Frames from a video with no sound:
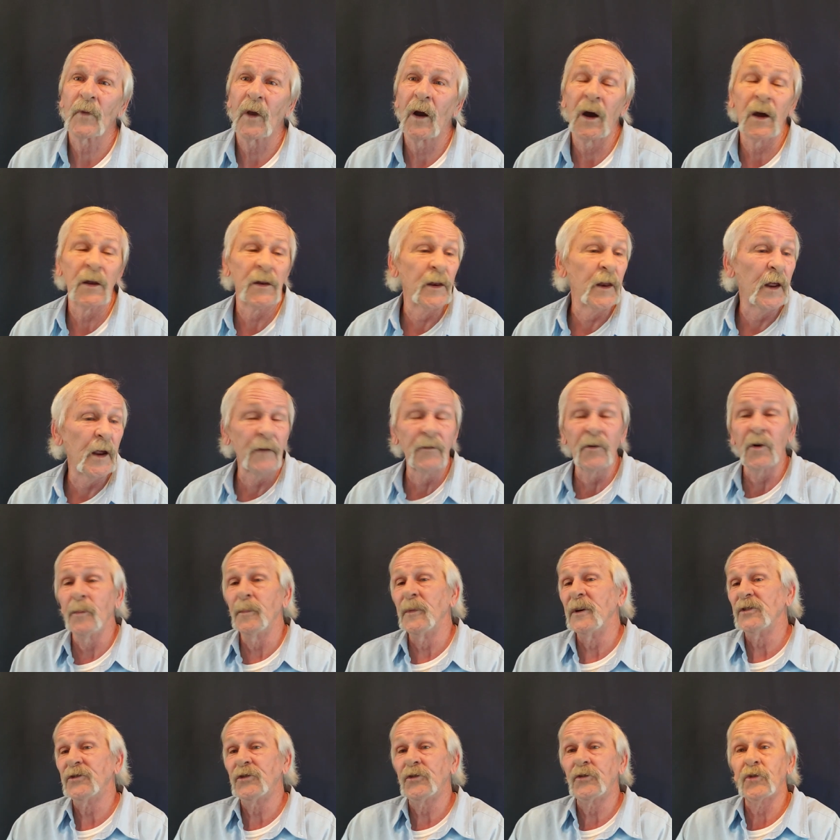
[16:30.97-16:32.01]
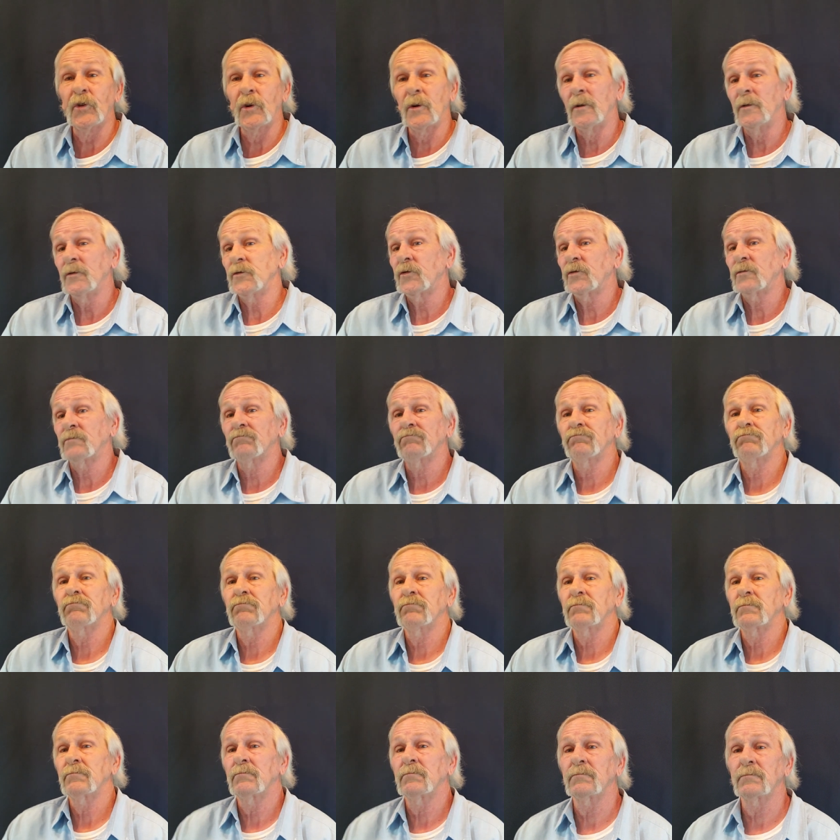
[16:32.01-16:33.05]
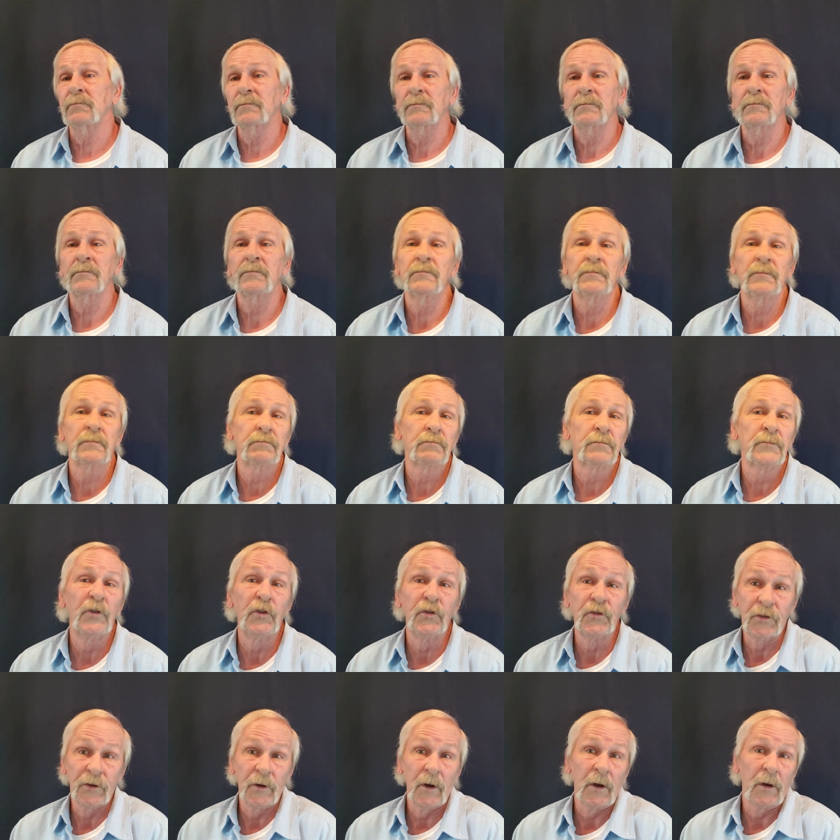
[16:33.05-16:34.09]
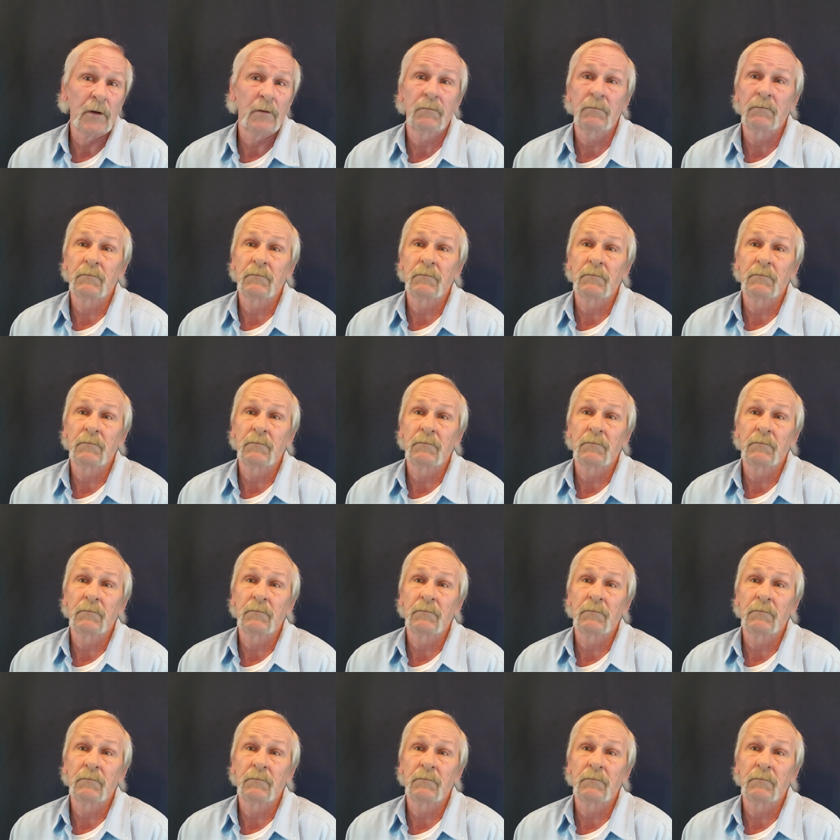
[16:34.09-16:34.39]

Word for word: I never miss church, you say.